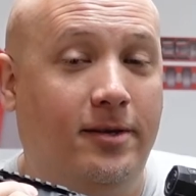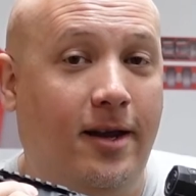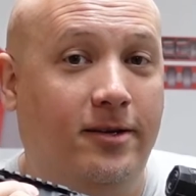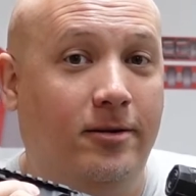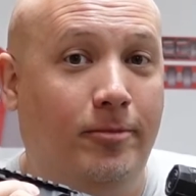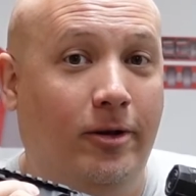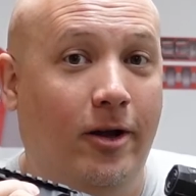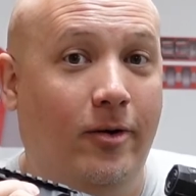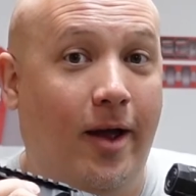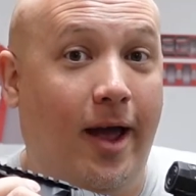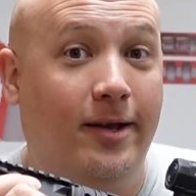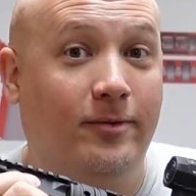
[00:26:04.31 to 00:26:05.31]
section
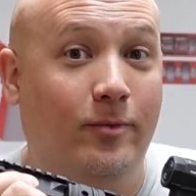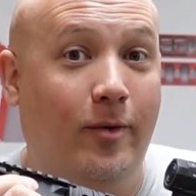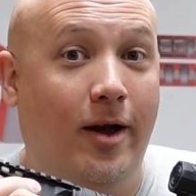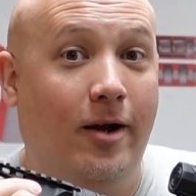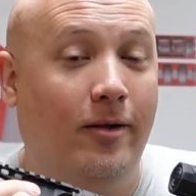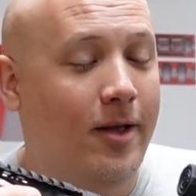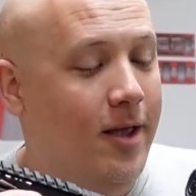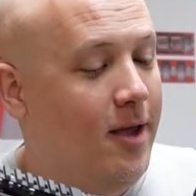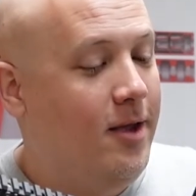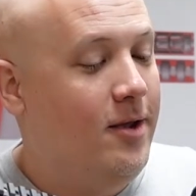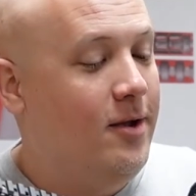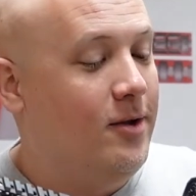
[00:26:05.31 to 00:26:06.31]
below as well.
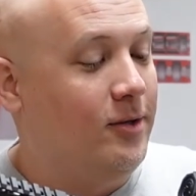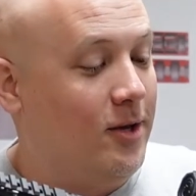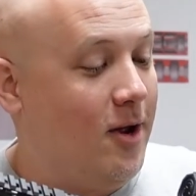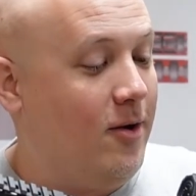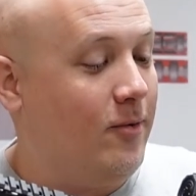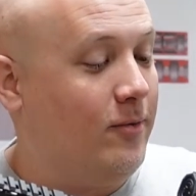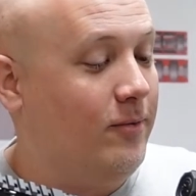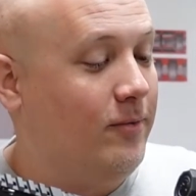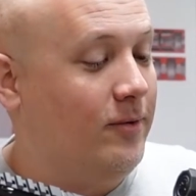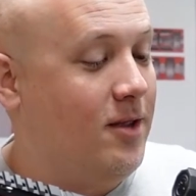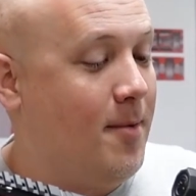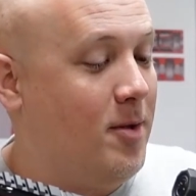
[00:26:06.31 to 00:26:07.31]
So
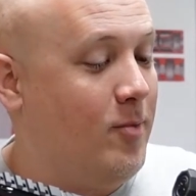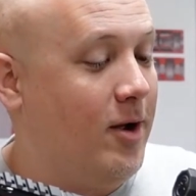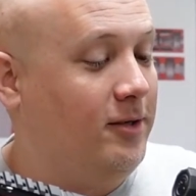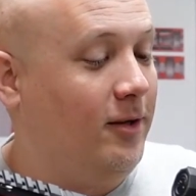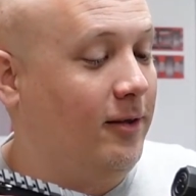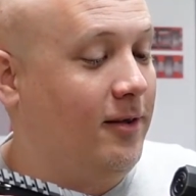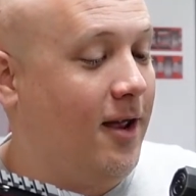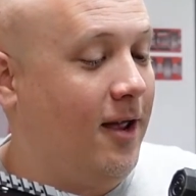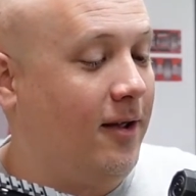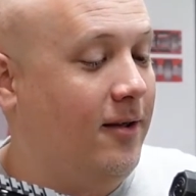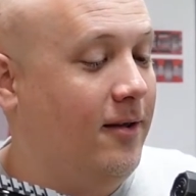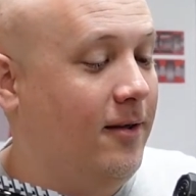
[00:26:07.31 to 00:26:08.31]
tell me what you
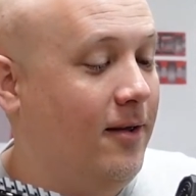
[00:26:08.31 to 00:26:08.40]
think.